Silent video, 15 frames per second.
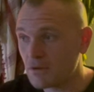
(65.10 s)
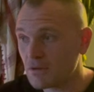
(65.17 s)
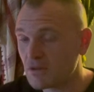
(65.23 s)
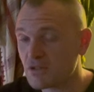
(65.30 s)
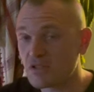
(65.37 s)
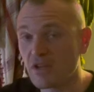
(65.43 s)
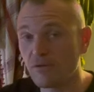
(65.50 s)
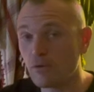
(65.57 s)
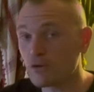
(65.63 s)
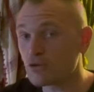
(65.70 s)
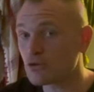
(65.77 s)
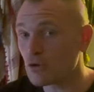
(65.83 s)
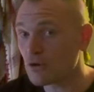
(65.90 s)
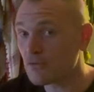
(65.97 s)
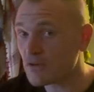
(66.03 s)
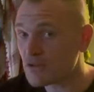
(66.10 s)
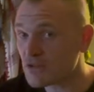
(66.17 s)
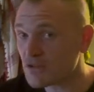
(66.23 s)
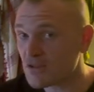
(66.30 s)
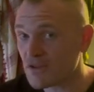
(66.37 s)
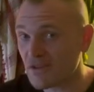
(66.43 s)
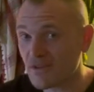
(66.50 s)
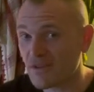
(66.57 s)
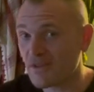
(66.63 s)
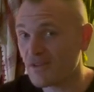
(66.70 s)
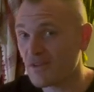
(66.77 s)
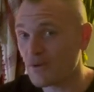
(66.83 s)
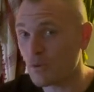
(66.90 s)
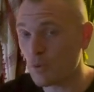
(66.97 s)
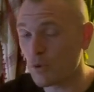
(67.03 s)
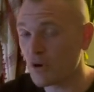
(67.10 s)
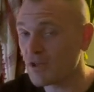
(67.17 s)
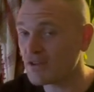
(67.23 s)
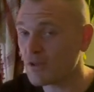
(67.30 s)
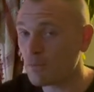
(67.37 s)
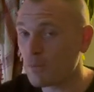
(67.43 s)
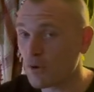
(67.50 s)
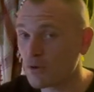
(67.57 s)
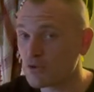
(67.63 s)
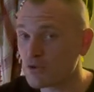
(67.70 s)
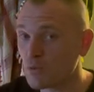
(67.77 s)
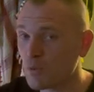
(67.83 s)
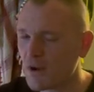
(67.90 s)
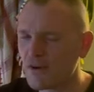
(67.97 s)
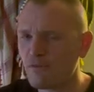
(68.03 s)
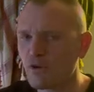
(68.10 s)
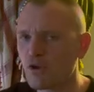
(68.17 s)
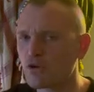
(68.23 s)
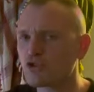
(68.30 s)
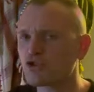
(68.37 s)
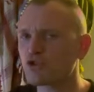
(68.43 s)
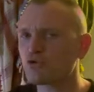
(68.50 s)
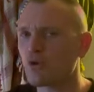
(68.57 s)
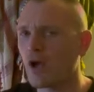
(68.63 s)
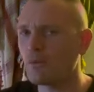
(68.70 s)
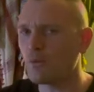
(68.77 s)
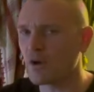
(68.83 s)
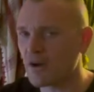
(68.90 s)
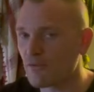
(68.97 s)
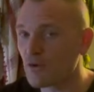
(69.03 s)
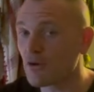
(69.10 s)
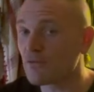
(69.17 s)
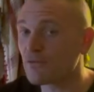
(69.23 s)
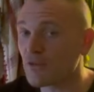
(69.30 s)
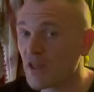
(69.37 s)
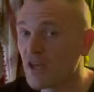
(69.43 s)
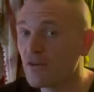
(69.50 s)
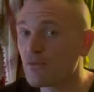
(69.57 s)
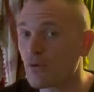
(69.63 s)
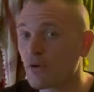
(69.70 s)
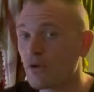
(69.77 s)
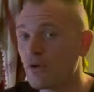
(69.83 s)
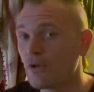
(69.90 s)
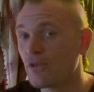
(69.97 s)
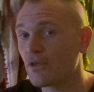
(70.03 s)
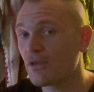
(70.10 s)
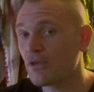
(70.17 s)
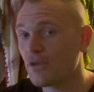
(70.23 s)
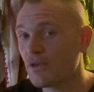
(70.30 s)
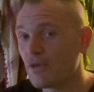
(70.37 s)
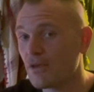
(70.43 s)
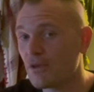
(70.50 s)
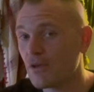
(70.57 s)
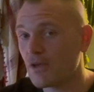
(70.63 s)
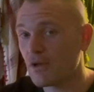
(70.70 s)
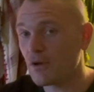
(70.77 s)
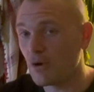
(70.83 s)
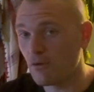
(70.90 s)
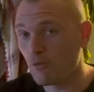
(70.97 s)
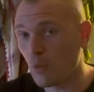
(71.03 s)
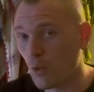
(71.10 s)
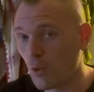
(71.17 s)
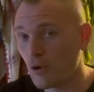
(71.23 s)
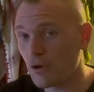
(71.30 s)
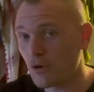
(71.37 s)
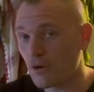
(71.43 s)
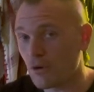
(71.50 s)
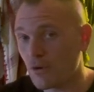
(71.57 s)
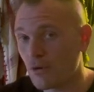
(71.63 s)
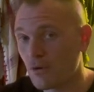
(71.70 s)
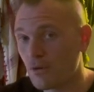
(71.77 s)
civil service oriented person, whatever your stripe, whatever your flavor of warrior